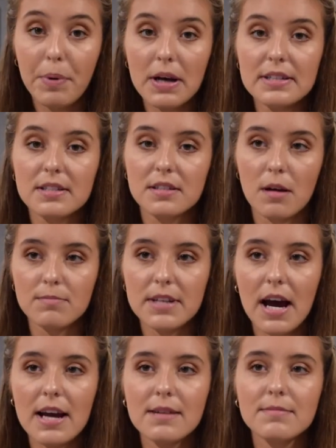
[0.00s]
But
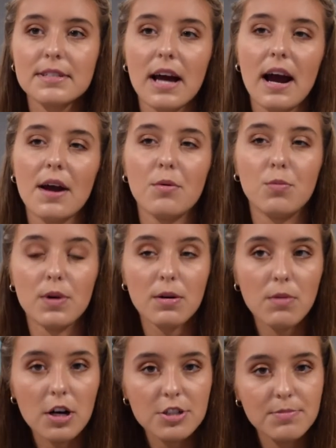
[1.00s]
sometimes I will
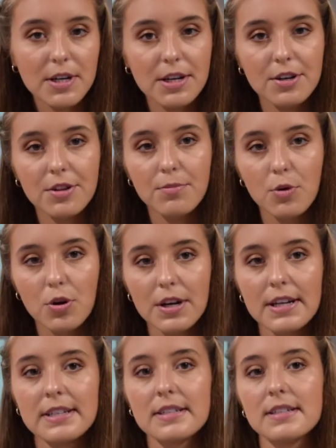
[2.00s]
wash my hair in the
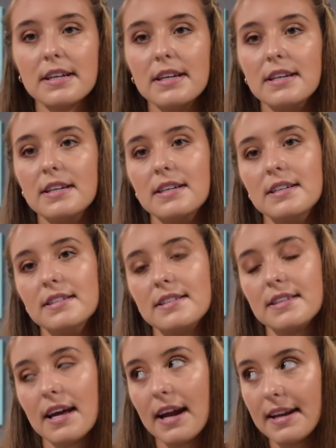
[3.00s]
mornings and
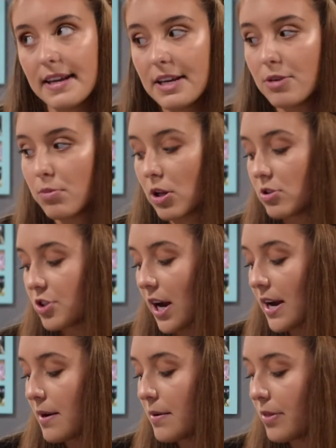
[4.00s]
then I need to blow dry it.